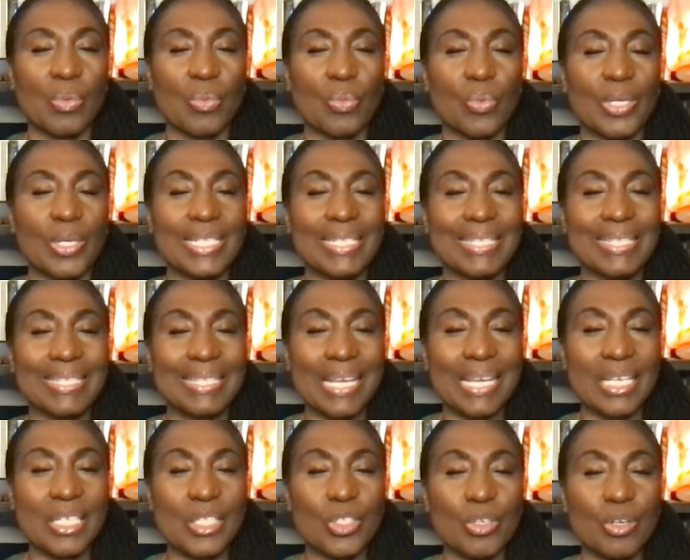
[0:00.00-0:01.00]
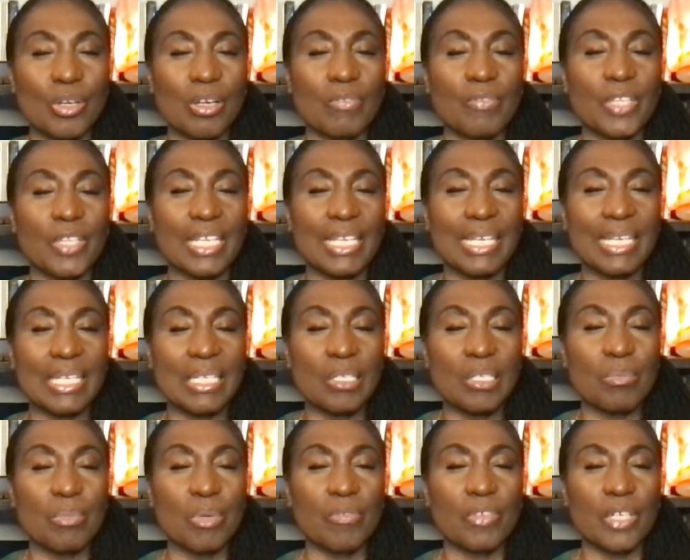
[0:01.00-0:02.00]
What is the nature of the
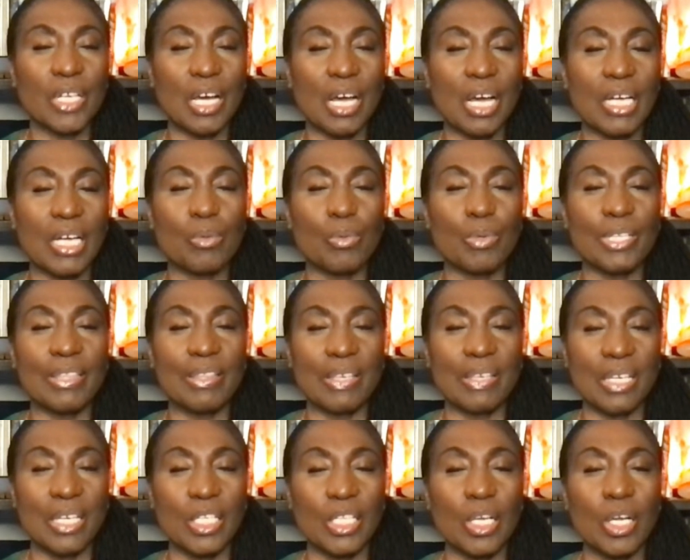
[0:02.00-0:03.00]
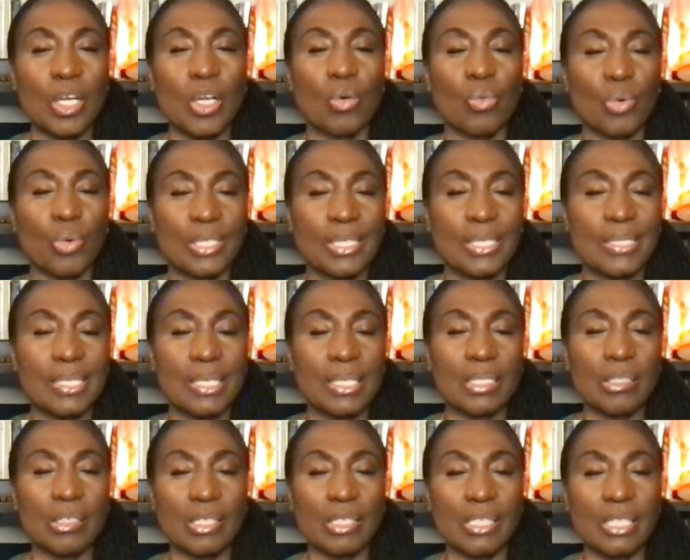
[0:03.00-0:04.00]
kingdom of God within? What does it
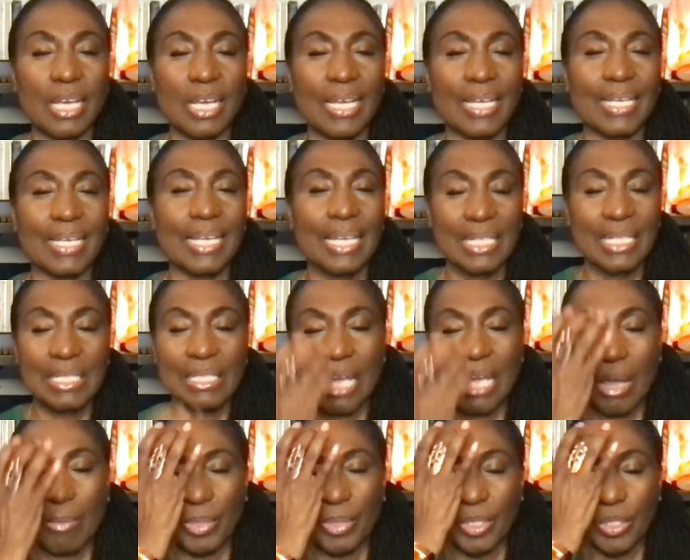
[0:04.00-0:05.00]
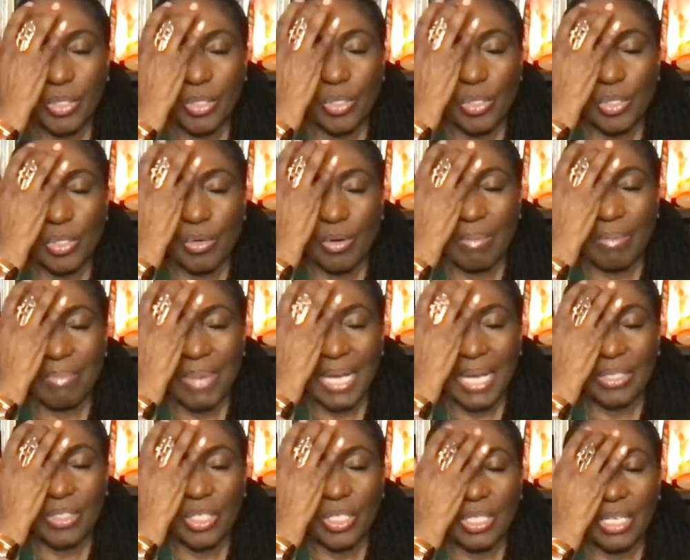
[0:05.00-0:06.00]
look like? Tap into your
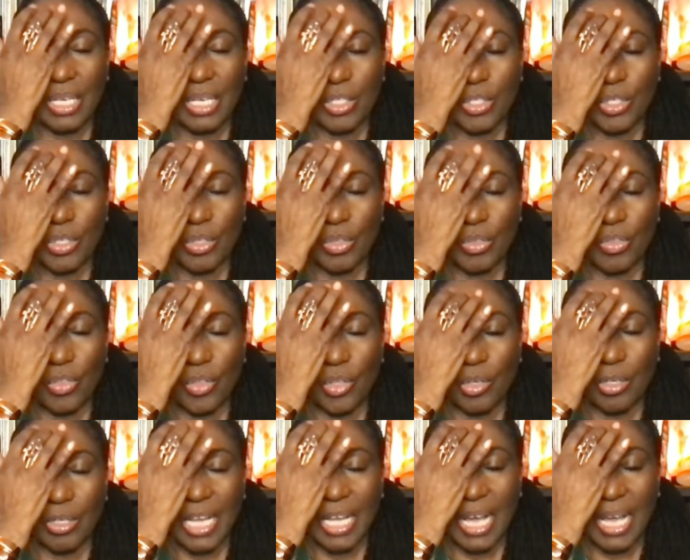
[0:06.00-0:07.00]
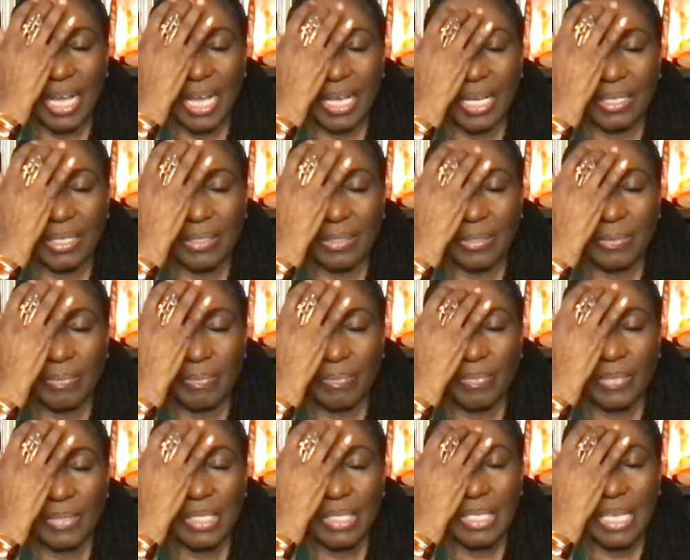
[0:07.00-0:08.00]
imagination, third eye,
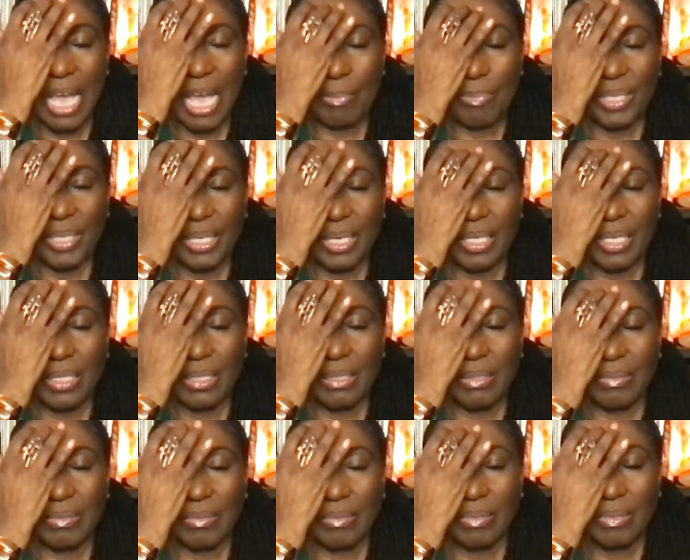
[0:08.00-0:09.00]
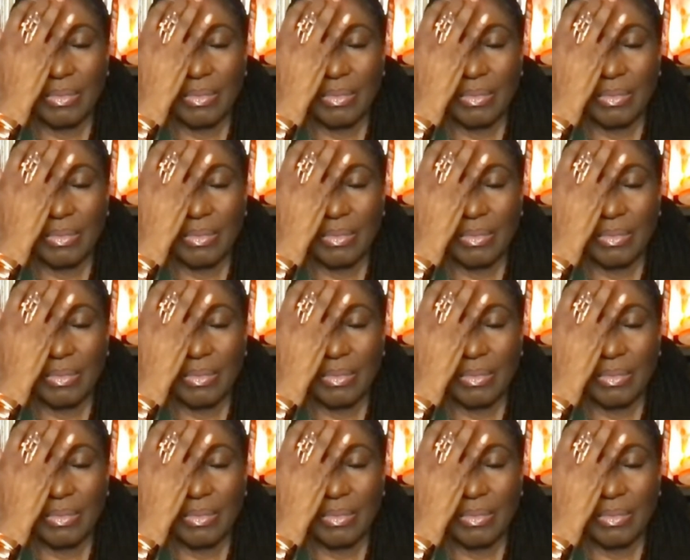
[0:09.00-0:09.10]
tapping in.